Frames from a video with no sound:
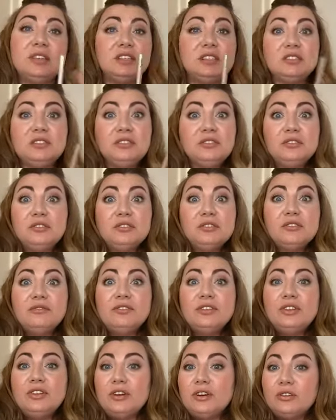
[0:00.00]
that you don't
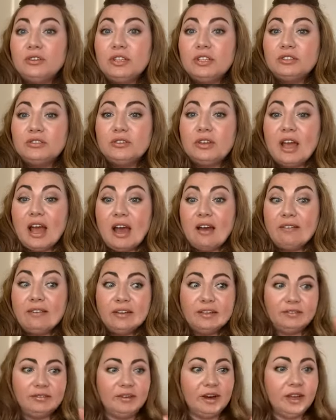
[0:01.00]
even know that you have
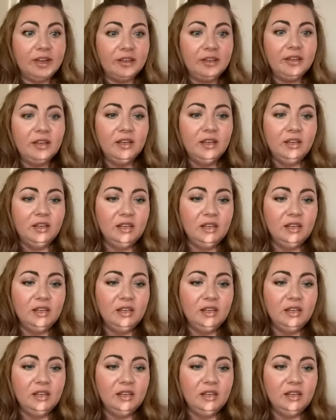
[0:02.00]
it, right?